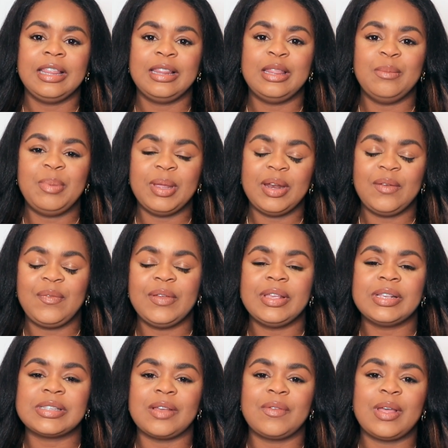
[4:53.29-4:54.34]
the
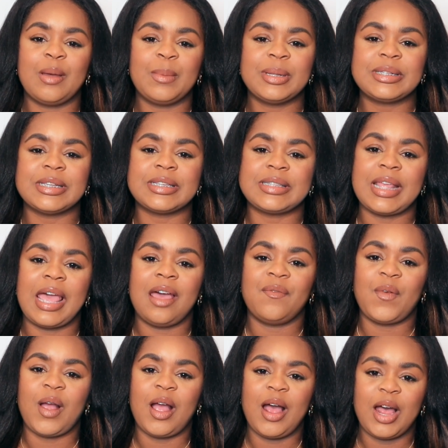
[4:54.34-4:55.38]
benefits of coming to staff
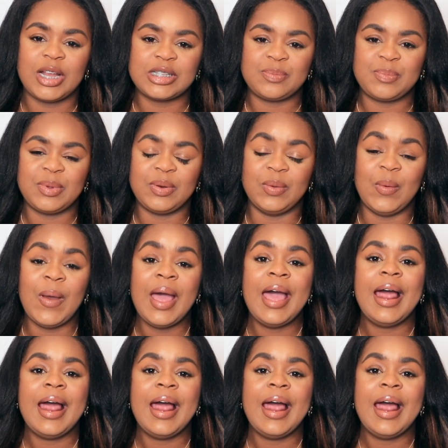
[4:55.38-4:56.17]
our hospital.